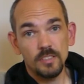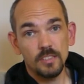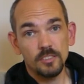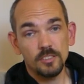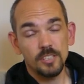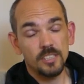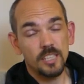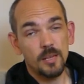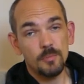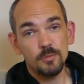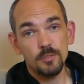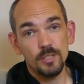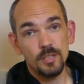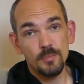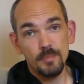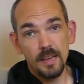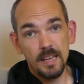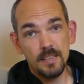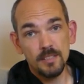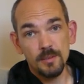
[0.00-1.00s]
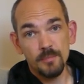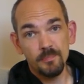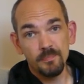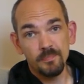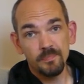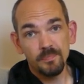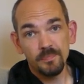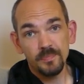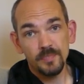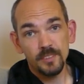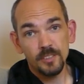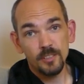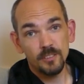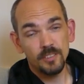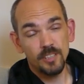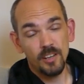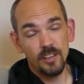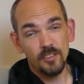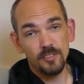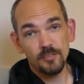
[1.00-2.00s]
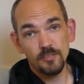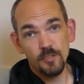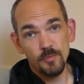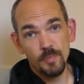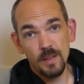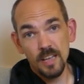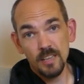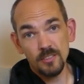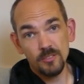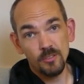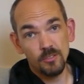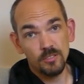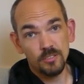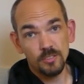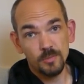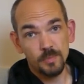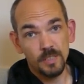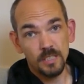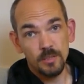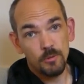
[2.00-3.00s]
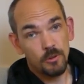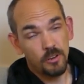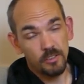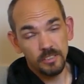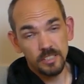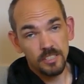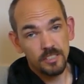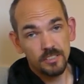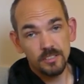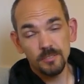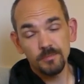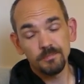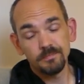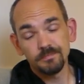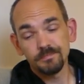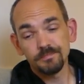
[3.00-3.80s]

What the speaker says: She's absolutely amazing. Couldn't ask for a better dog, to be quite honest.